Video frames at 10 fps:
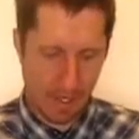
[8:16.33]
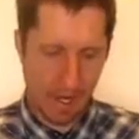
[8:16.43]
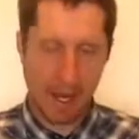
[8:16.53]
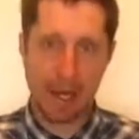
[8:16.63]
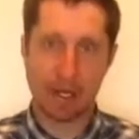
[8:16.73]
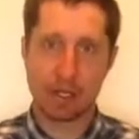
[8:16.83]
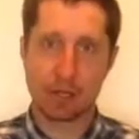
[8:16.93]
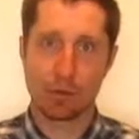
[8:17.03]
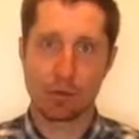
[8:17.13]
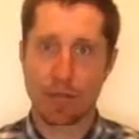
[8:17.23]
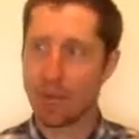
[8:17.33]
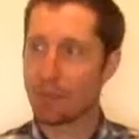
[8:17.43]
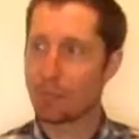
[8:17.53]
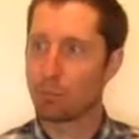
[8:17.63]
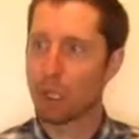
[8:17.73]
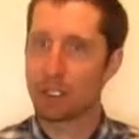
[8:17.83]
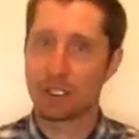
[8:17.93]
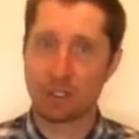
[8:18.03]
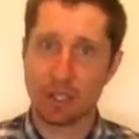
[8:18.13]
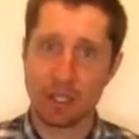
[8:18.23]
and we've got the
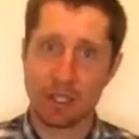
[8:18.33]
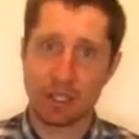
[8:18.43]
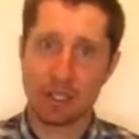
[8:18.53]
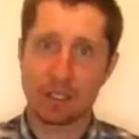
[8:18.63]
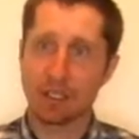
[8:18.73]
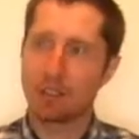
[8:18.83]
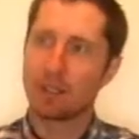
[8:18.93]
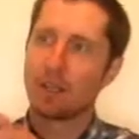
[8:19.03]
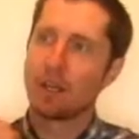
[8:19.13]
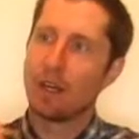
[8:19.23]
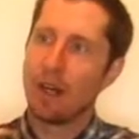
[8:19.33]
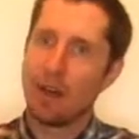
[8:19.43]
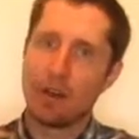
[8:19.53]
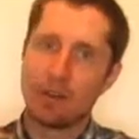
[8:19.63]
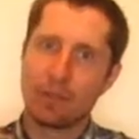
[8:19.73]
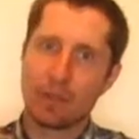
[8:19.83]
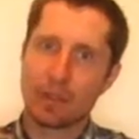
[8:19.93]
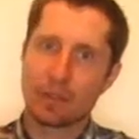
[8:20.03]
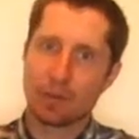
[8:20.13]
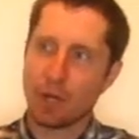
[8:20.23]
plunger on the end of
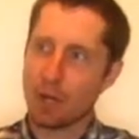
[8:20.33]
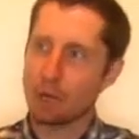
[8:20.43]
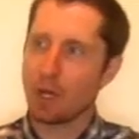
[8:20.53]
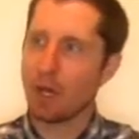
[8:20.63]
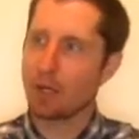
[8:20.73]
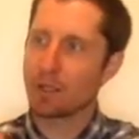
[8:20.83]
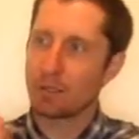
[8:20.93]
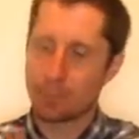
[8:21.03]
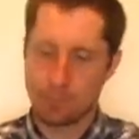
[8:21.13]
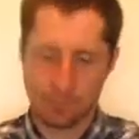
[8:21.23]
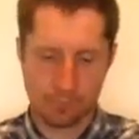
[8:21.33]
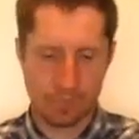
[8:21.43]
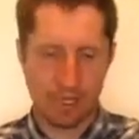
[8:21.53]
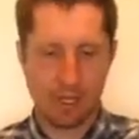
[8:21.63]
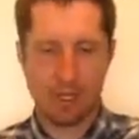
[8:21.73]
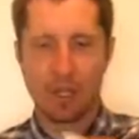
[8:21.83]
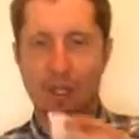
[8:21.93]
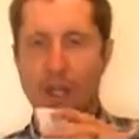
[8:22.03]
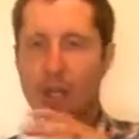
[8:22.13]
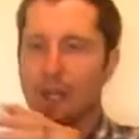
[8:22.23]
this ramrod,
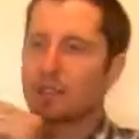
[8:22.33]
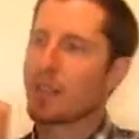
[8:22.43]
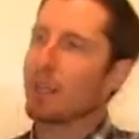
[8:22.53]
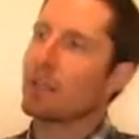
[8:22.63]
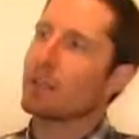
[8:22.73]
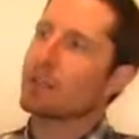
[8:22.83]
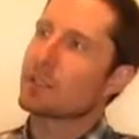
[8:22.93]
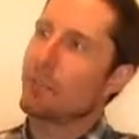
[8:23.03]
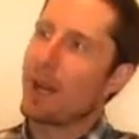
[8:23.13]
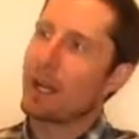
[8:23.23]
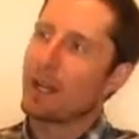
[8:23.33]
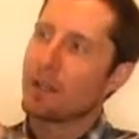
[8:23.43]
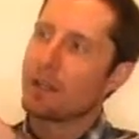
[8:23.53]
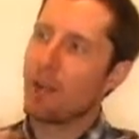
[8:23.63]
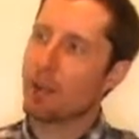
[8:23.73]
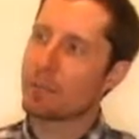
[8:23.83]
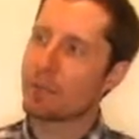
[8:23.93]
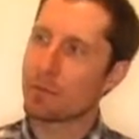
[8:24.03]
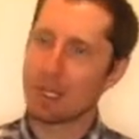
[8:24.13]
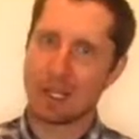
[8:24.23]
and it's got a little spike on the top so
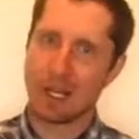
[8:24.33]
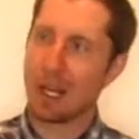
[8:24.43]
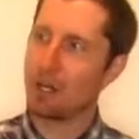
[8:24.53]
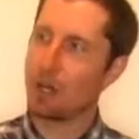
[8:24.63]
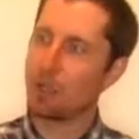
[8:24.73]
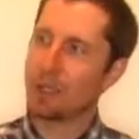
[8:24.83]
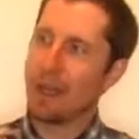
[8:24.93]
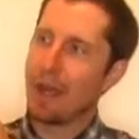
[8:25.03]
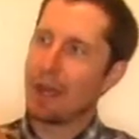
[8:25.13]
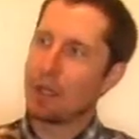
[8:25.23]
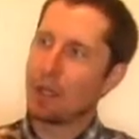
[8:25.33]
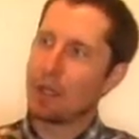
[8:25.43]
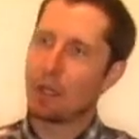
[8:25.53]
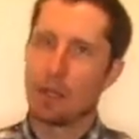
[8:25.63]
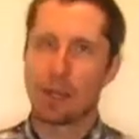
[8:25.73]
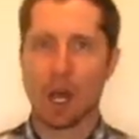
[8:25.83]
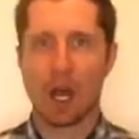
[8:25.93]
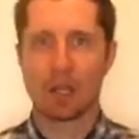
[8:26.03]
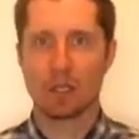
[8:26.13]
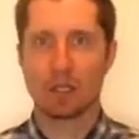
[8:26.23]
we can kind of hold that
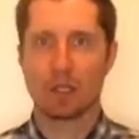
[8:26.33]
cotton